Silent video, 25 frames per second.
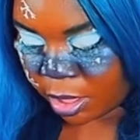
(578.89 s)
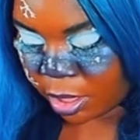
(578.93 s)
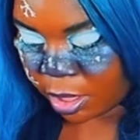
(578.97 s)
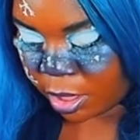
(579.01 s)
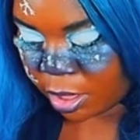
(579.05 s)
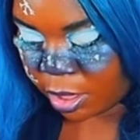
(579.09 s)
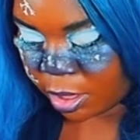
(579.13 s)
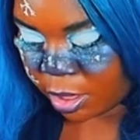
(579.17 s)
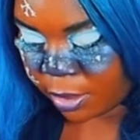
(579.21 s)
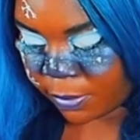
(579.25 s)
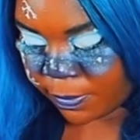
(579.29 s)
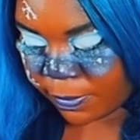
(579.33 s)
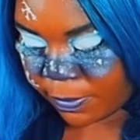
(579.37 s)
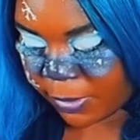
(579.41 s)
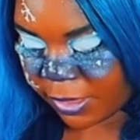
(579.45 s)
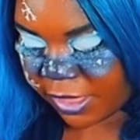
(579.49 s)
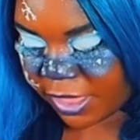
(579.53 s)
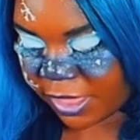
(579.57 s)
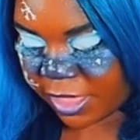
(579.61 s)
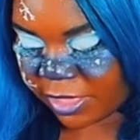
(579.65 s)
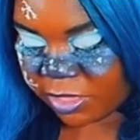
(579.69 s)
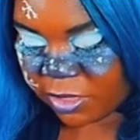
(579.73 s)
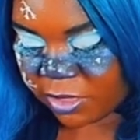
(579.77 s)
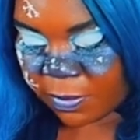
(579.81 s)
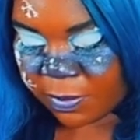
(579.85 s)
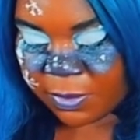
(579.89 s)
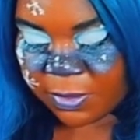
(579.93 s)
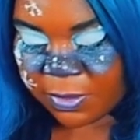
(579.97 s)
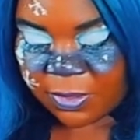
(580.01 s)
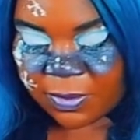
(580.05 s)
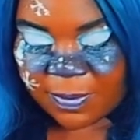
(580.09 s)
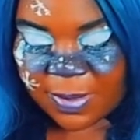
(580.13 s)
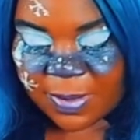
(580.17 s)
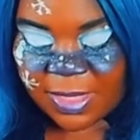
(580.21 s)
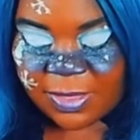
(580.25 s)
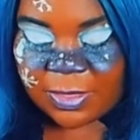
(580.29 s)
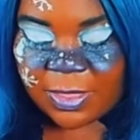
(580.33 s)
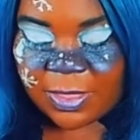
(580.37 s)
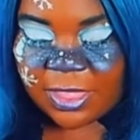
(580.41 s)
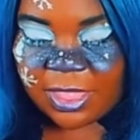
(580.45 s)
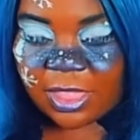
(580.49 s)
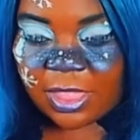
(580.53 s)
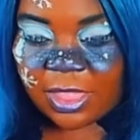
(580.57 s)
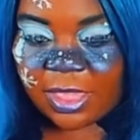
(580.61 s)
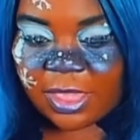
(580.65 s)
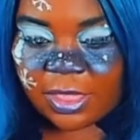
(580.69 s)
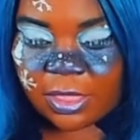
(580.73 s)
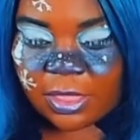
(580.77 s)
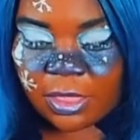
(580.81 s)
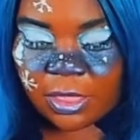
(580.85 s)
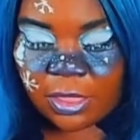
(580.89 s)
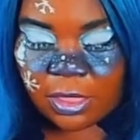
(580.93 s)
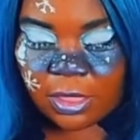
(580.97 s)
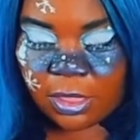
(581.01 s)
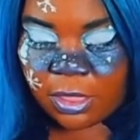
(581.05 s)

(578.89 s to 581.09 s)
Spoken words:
okay, so I'll pull them out. There's like...